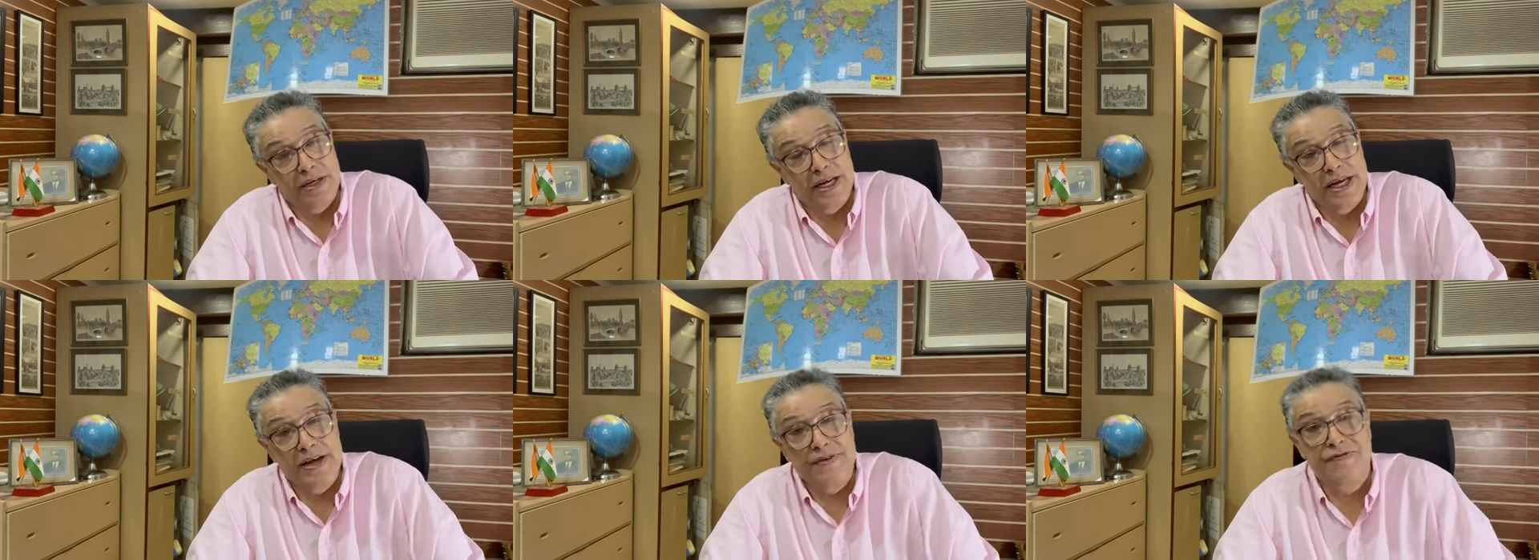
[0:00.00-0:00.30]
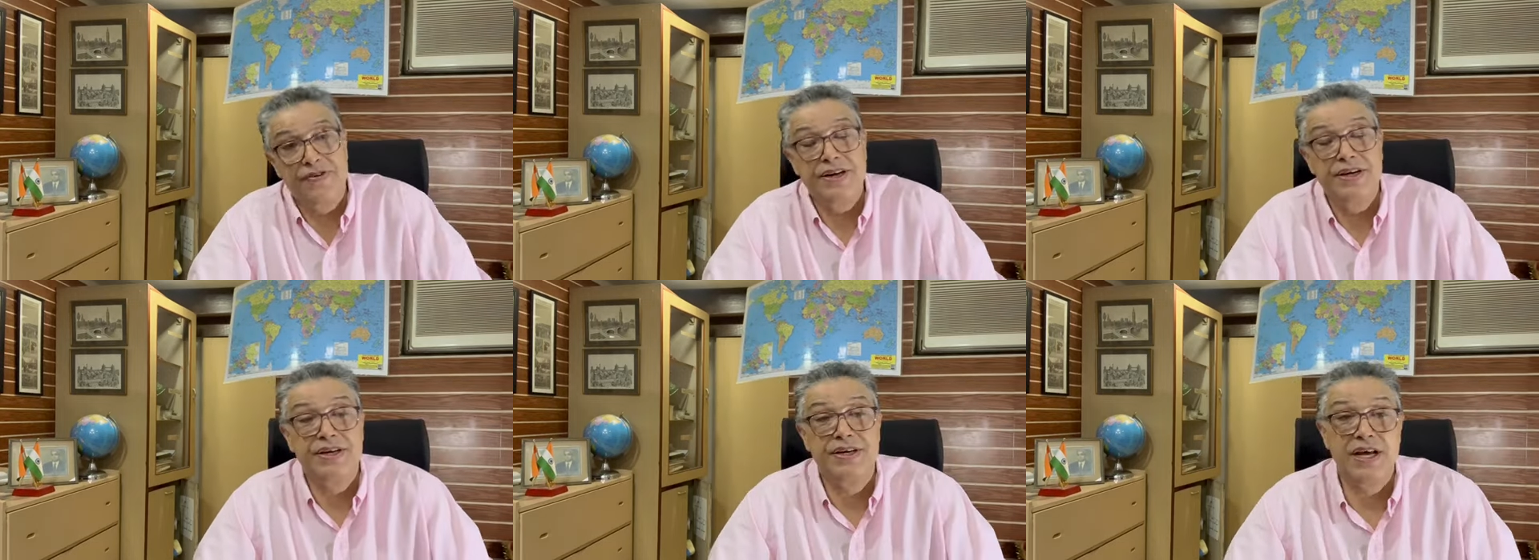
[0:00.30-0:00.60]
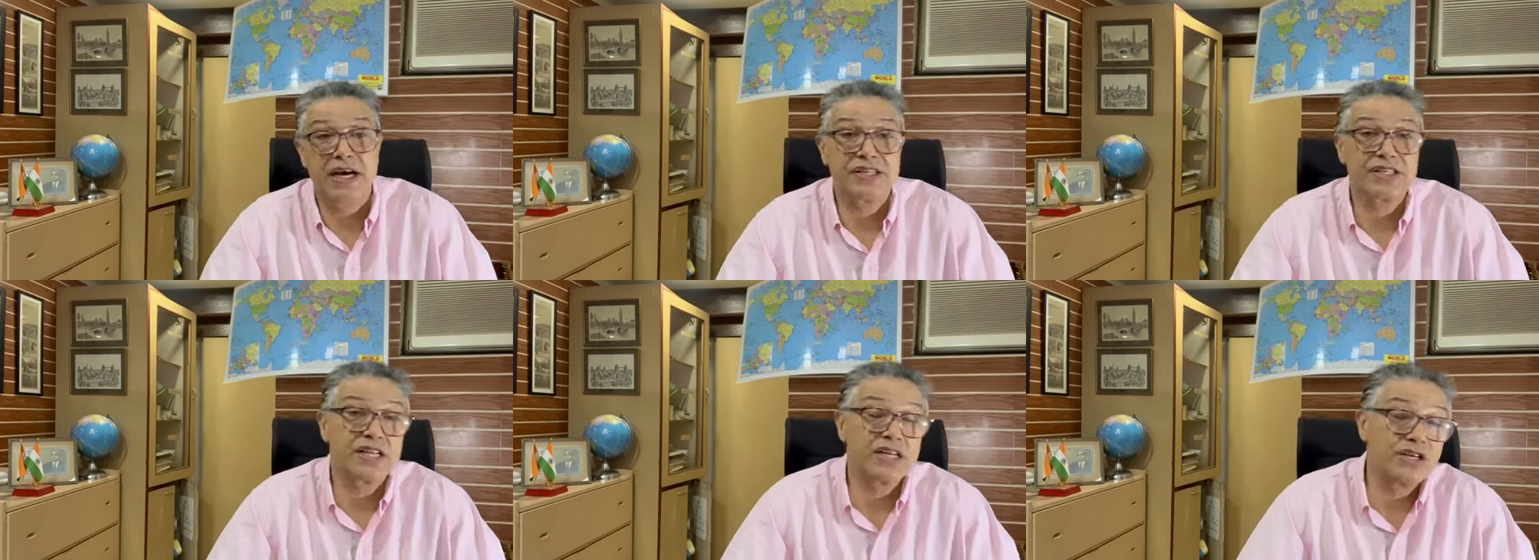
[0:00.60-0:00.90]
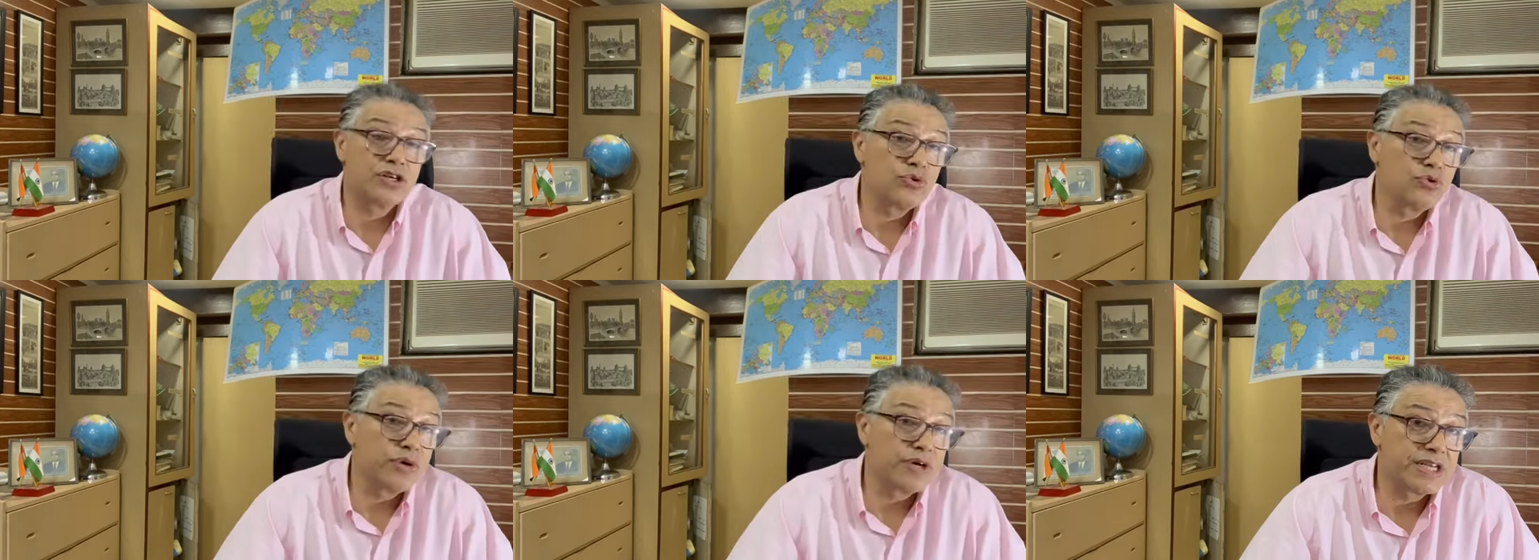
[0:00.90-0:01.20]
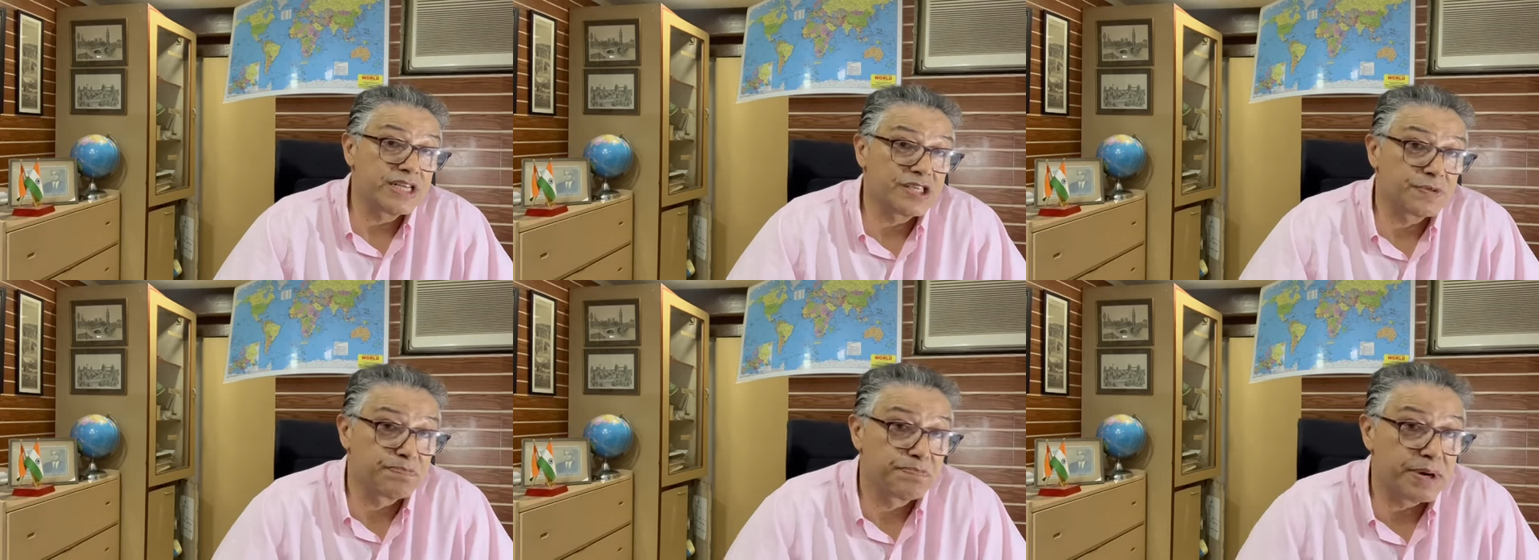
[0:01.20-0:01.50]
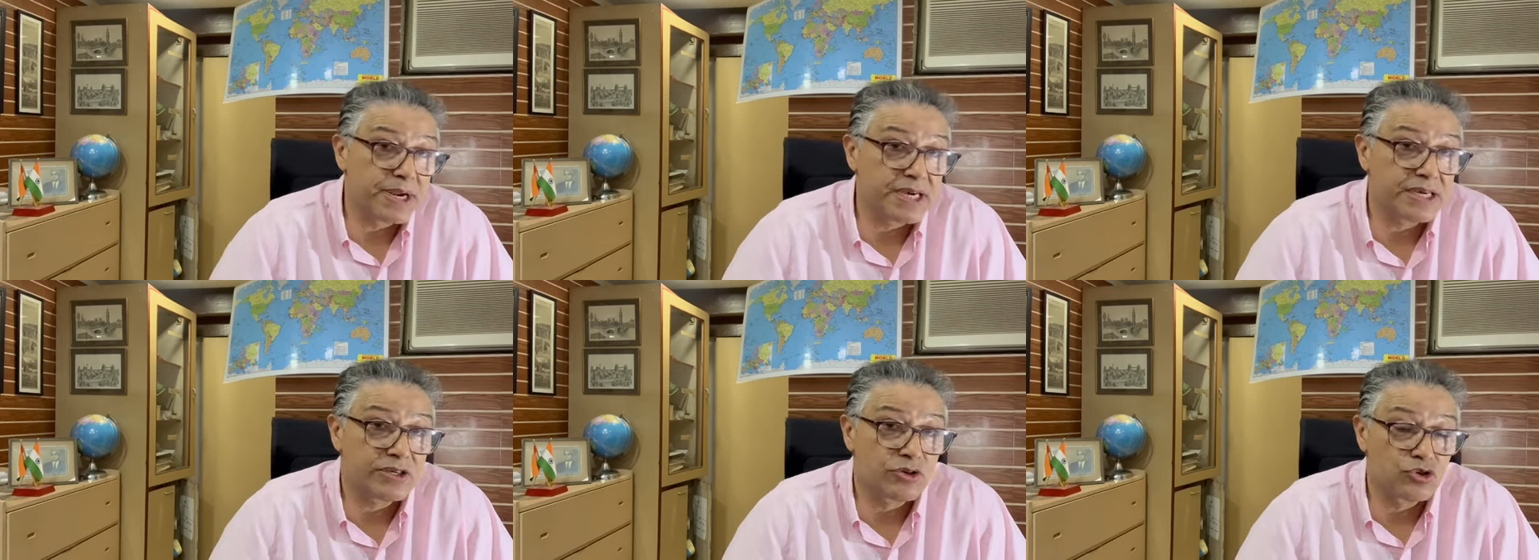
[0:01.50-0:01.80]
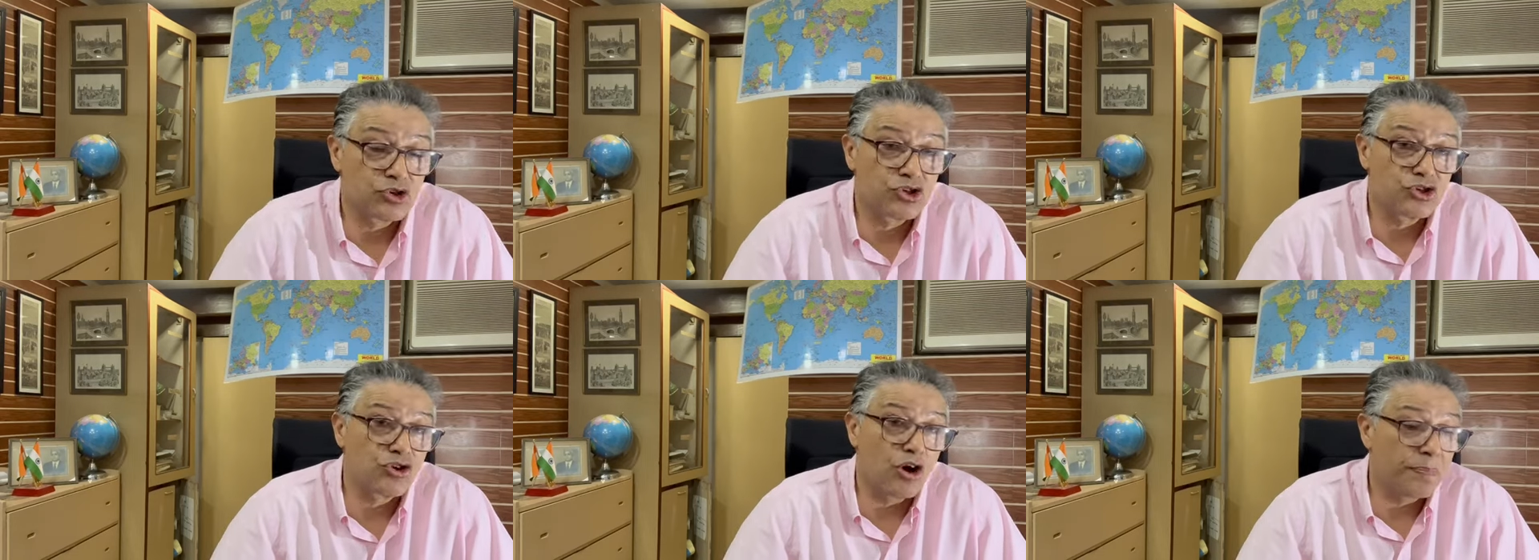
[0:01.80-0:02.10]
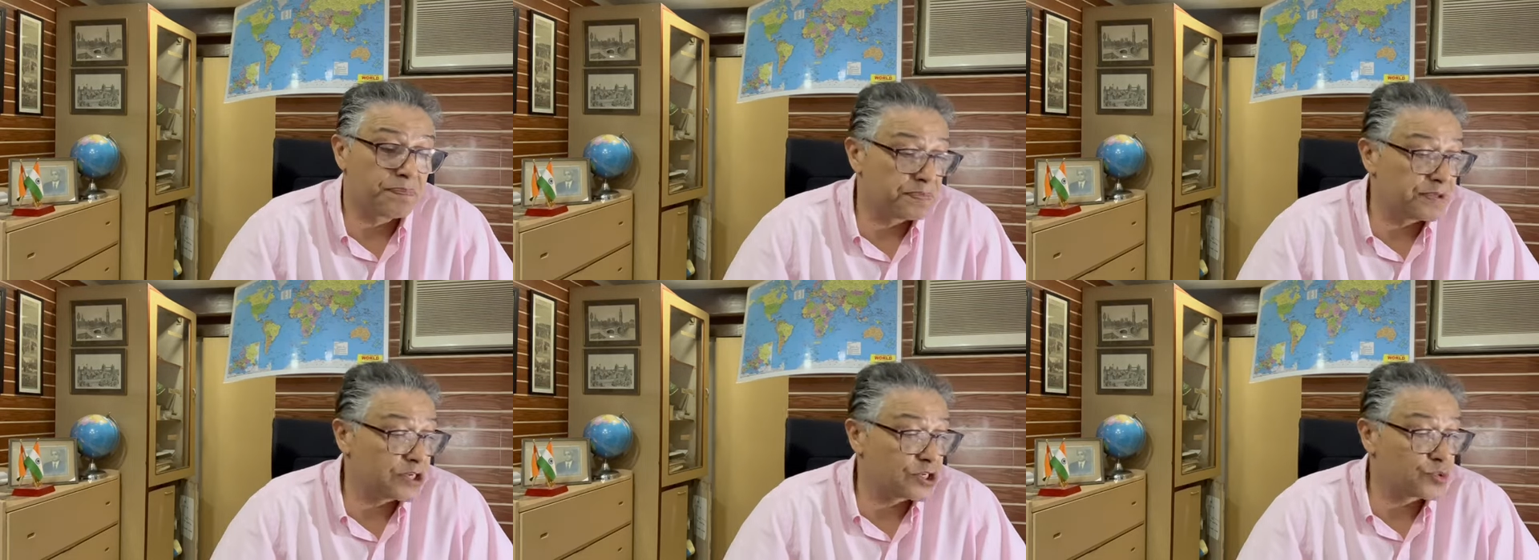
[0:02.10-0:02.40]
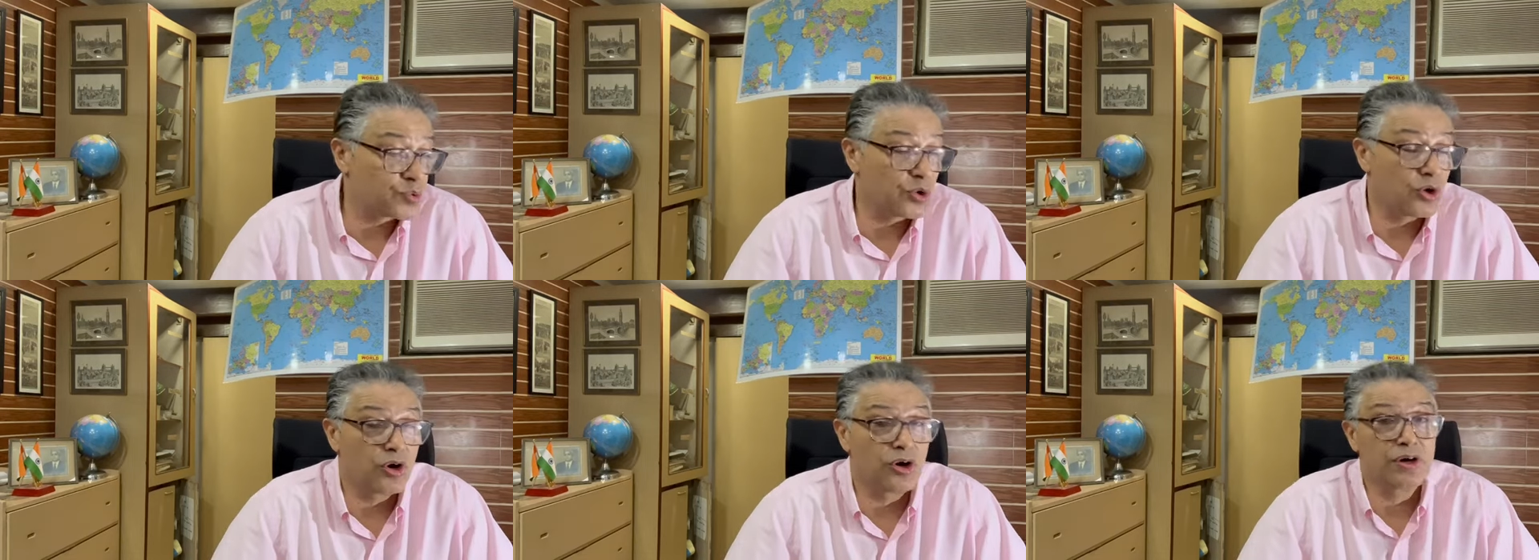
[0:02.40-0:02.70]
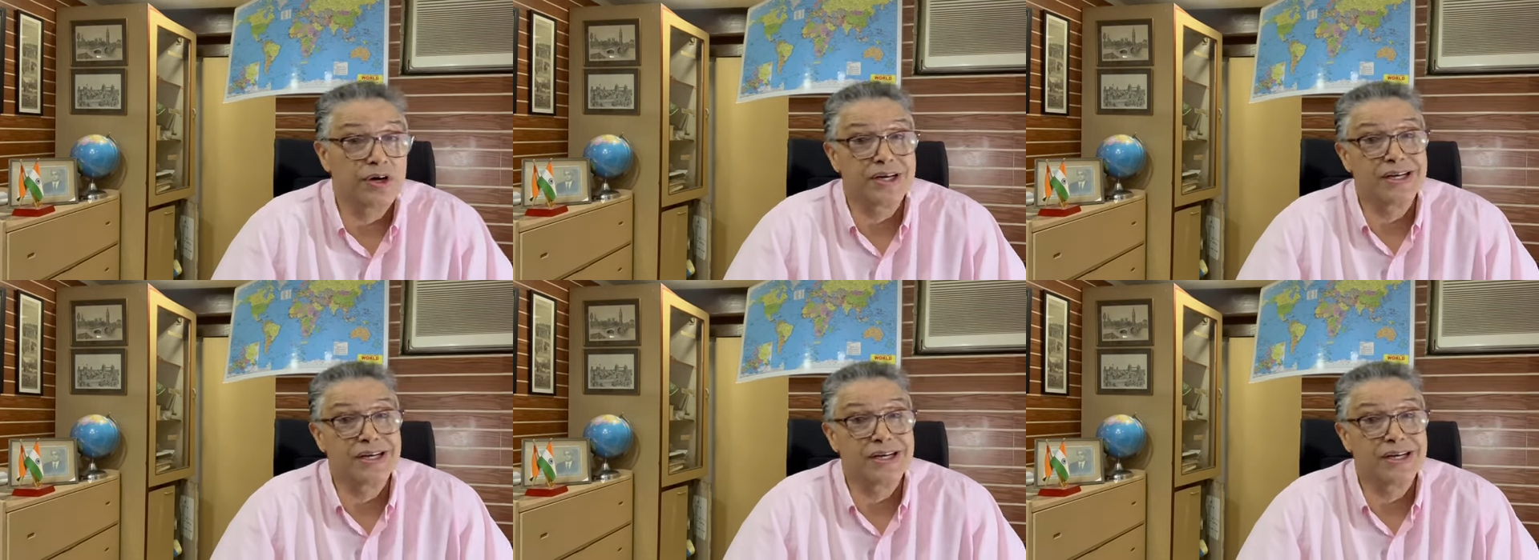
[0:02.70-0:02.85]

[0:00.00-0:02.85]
If he doesn't do his bit to stop this war,